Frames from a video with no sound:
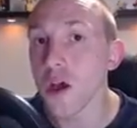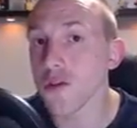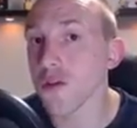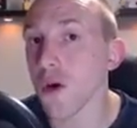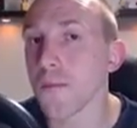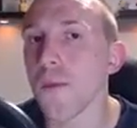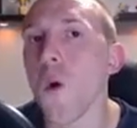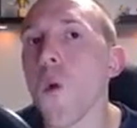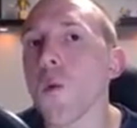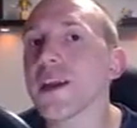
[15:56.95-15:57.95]
so your
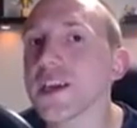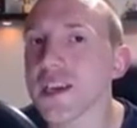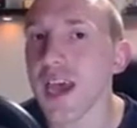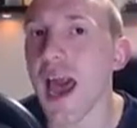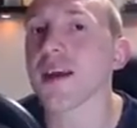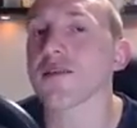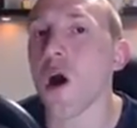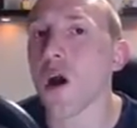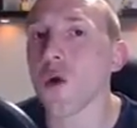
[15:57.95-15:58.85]
Bow-Witch attacks are